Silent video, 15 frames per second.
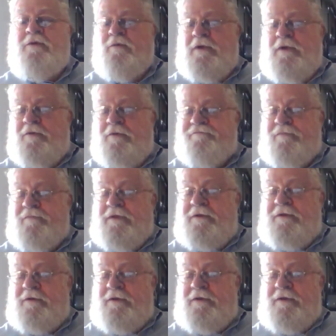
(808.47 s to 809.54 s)
Well,
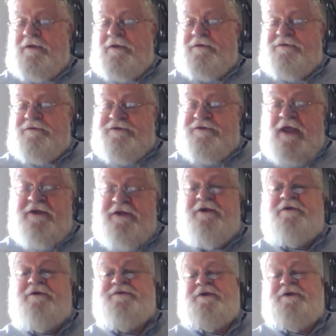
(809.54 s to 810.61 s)
10
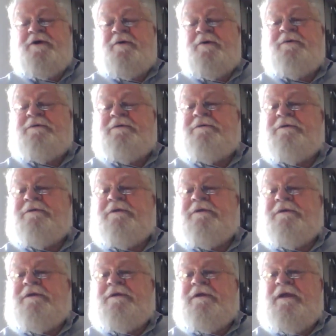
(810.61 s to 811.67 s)
years ago,
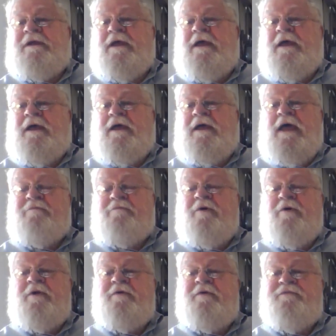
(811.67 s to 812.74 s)
I
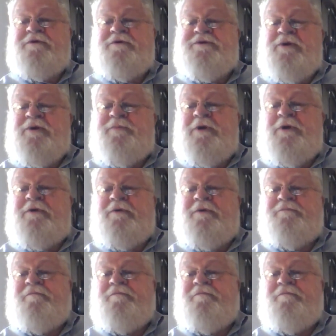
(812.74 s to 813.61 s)
wrote a first cookbook.